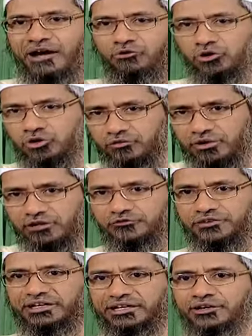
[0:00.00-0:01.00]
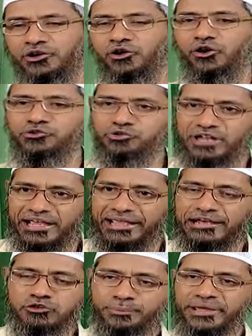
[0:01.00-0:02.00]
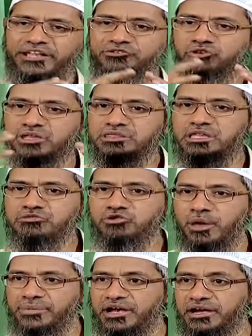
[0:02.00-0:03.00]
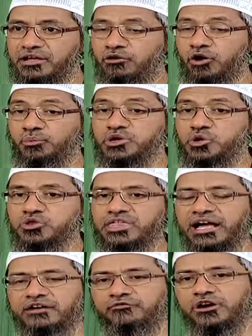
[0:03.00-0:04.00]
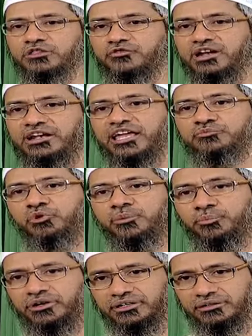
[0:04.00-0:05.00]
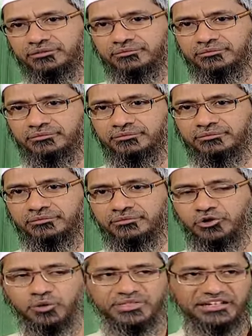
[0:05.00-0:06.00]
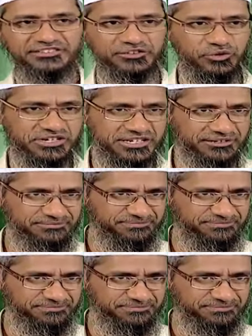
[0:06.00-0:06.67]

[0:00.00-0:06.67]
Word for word: I want to work free or should I get. So based on this, your ability, how much you sacrifice for Allah is more important. Hope that answers the question.